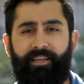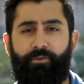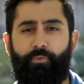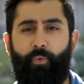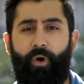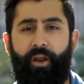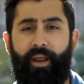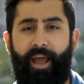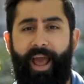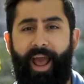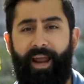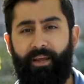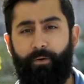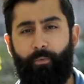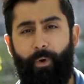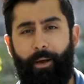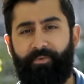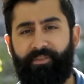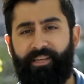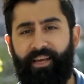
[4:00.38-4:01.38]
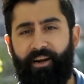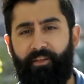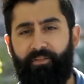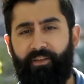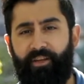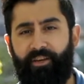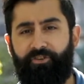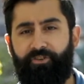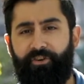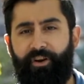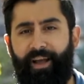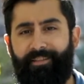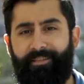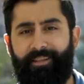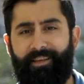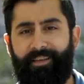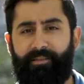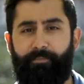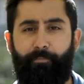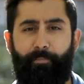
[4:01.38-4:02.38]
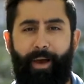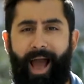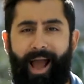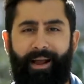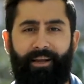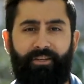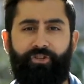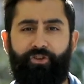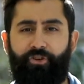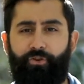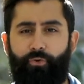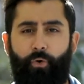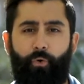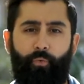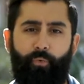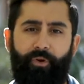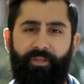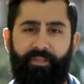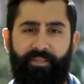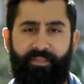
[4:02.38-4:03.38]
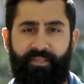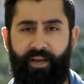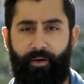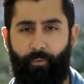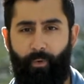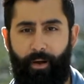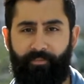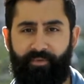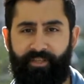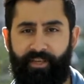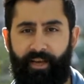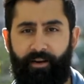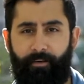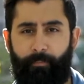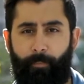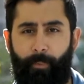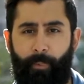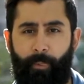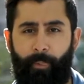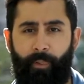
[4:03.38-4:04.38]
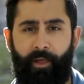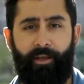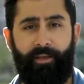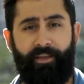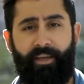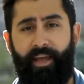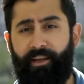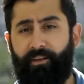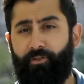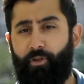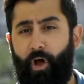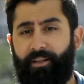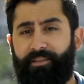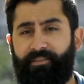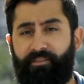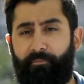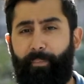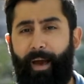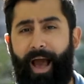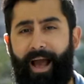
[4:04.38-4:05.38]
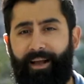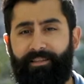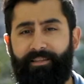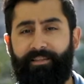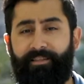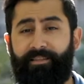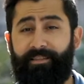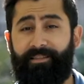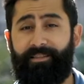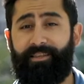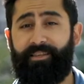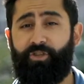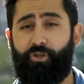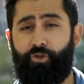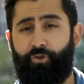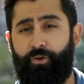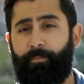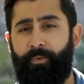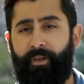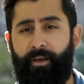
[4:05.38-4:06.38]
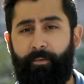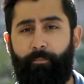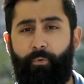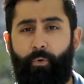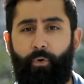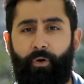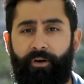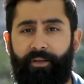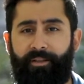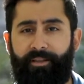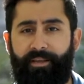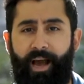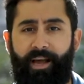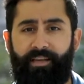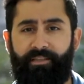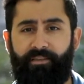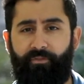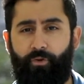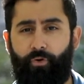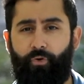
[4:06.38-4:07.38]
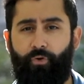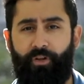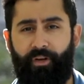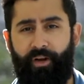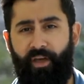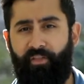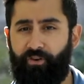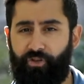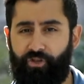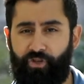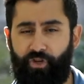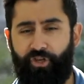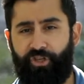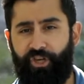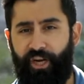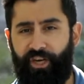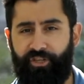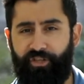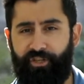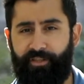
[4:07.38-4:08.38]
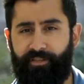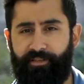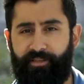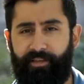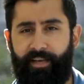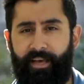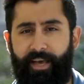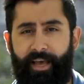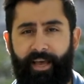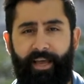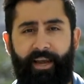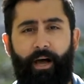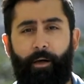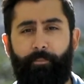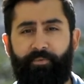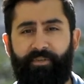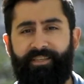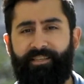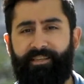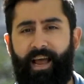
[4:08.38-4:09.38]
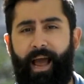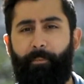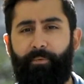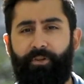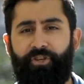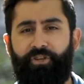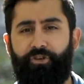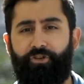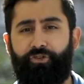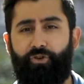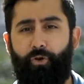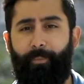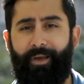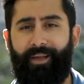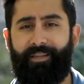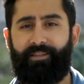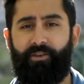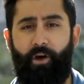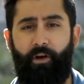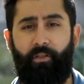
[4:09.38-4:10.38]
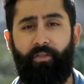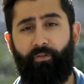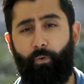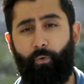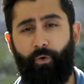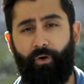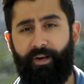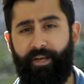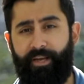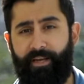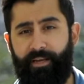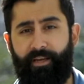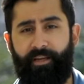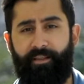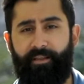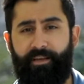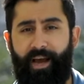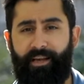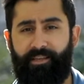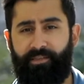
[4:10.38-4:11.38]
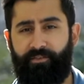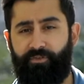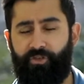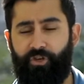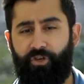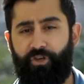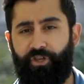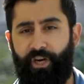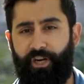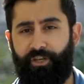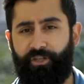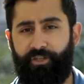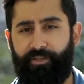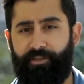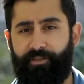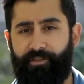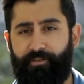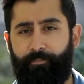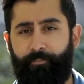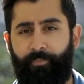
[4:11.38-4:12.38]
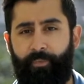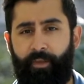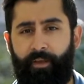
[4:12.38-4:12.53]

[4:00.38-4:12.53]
is when any website on the internet links back to your real estate website. Getting lots of backlinks is extremely important in the eyes of Google and other search engines. It helps establish your domain's authority in the eyes of search engines.